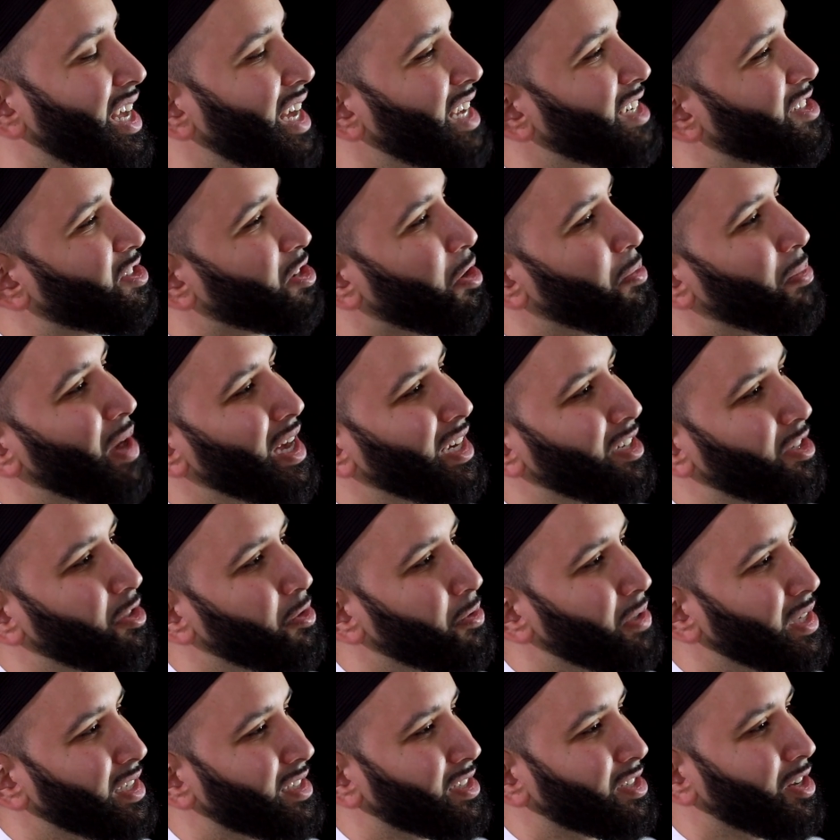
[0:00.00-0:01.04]
And so by
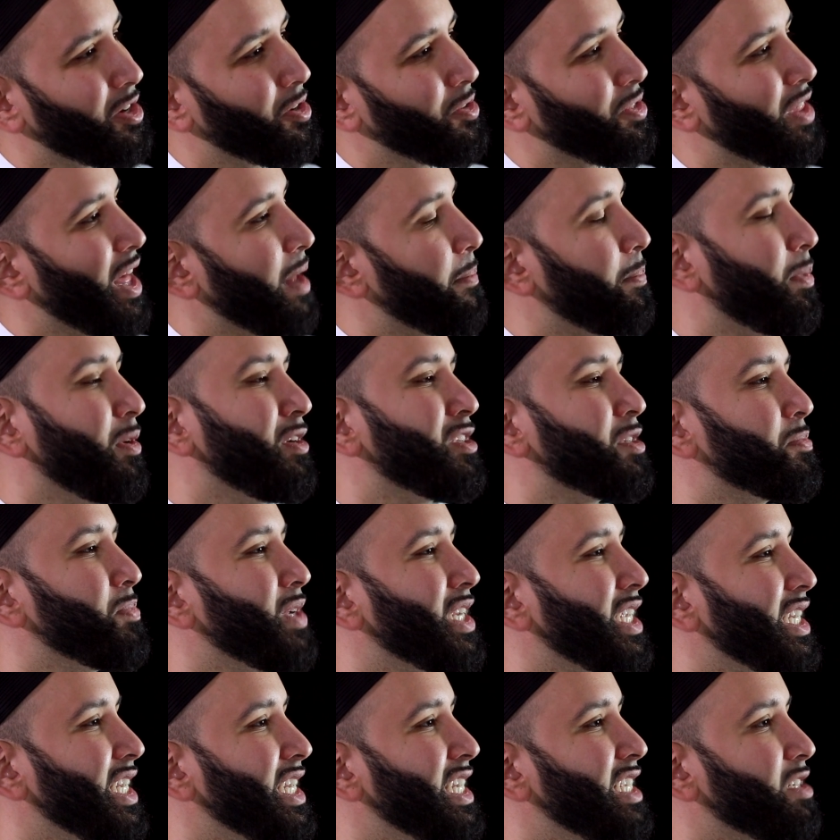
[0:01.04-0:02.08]
doing so, that puts
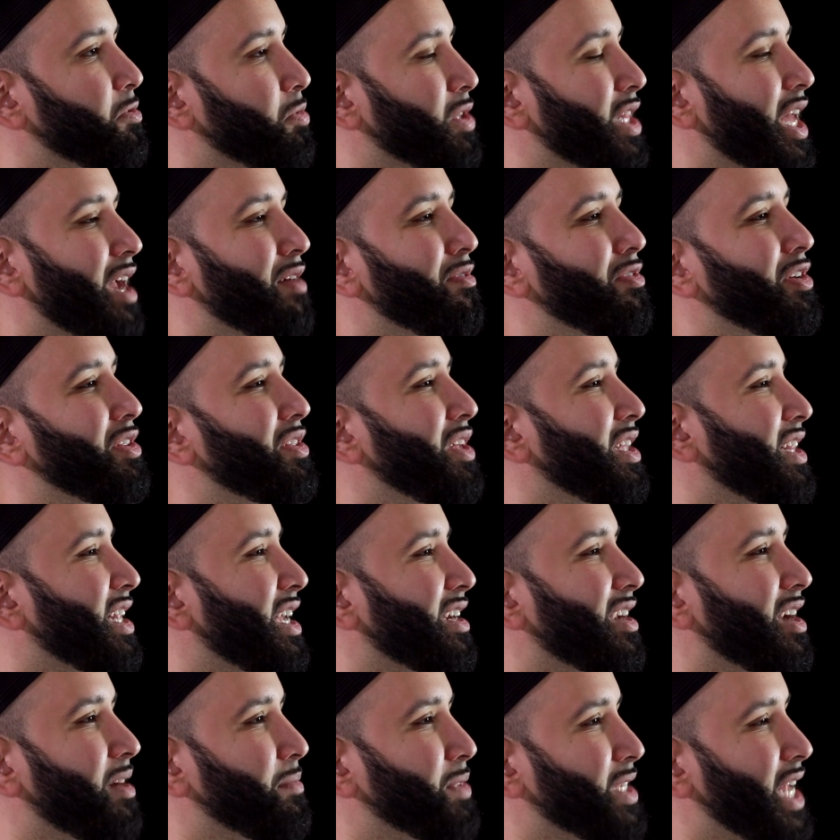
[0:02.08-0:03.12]
me to ease with everything
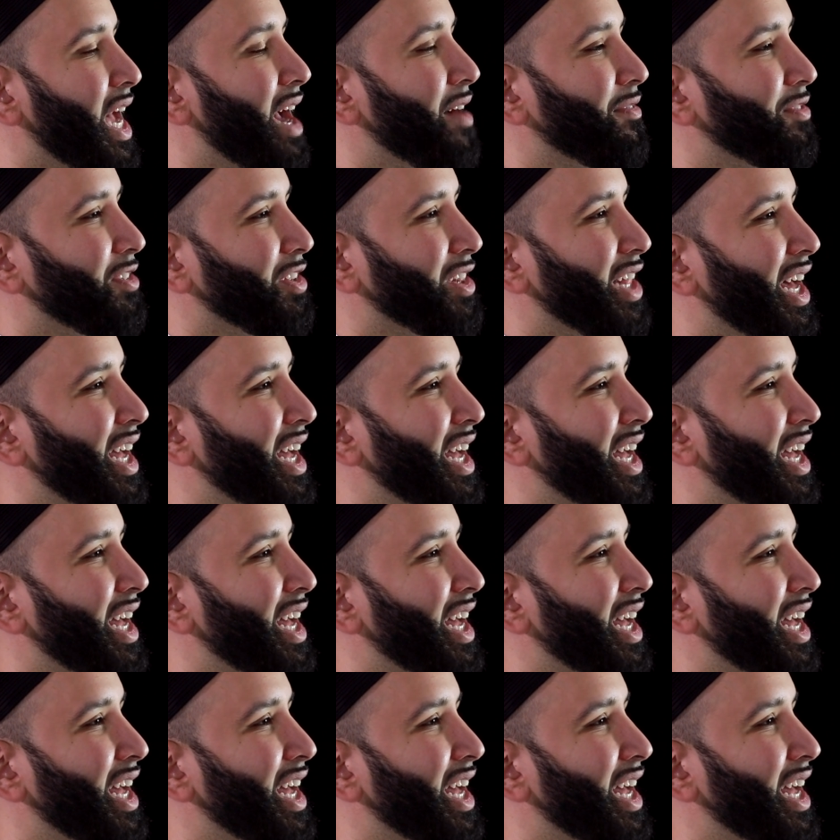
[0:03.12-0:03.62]
that comes after